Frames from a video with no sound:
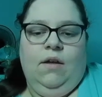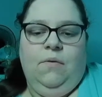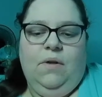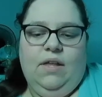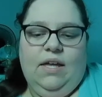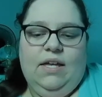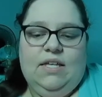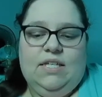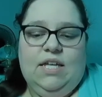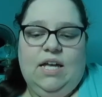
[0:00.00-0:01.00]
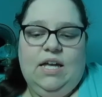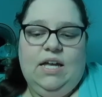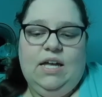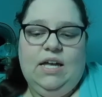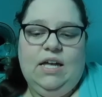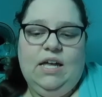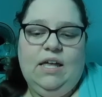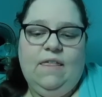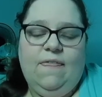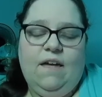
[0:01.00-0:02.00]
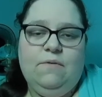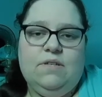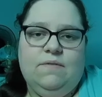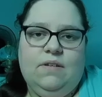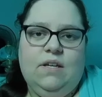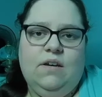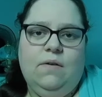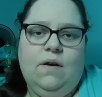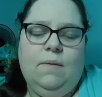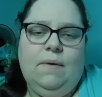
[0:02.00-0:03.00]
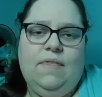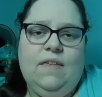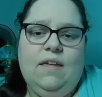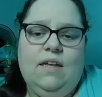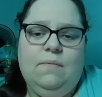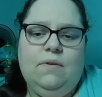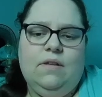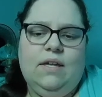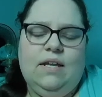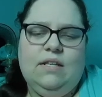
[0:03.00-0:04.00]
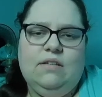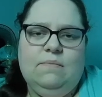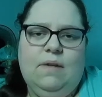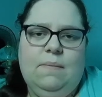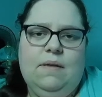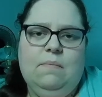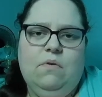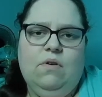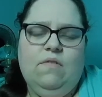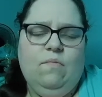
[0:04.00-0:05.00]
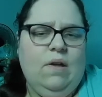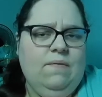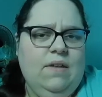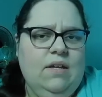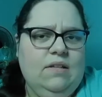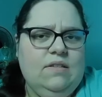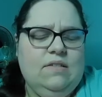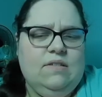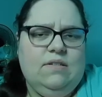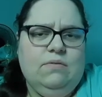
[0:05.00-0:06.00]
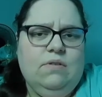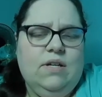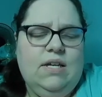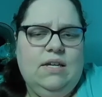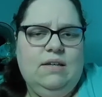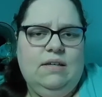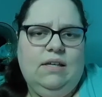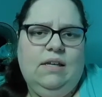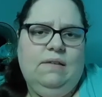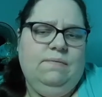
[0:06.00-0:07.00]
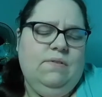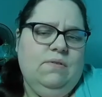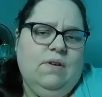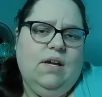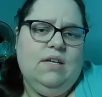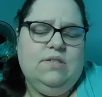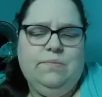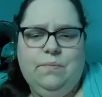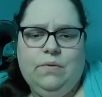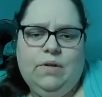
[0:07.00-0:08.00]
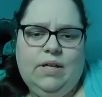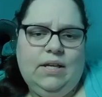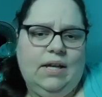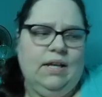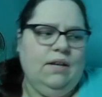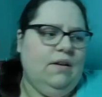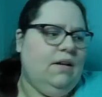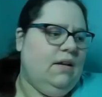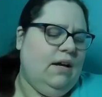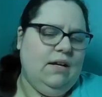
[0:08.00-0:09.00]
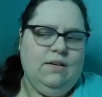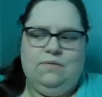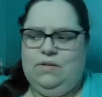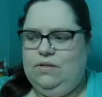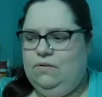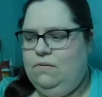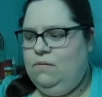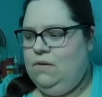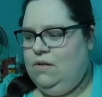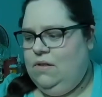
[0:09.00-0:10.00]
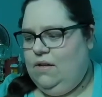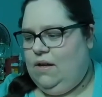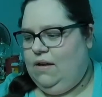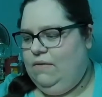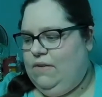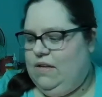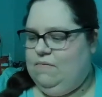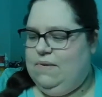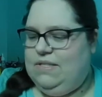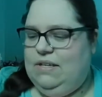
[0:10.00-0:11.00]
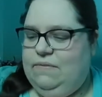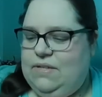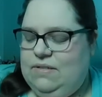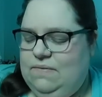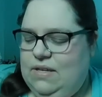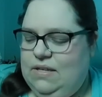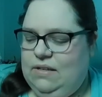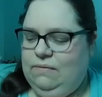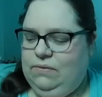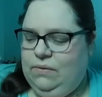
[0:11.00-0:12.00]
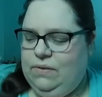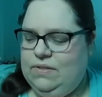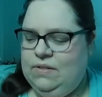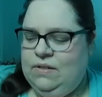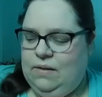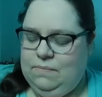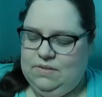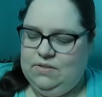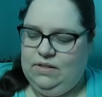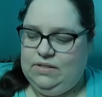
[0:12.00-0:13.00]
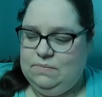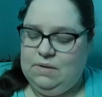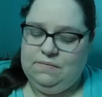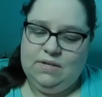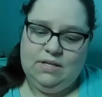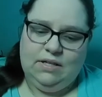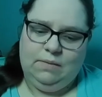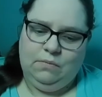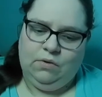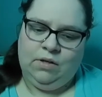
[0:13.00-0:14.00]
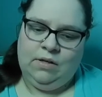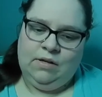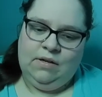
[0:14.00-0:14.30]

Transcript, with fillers: Well, guys, uh, that was a video. Um, I think I will get into maybe more of my vegan story if you guys want. I, I, I don't know. I don't think of myself as a vegan influencer. I'm certainly because I'm not vegan anymore.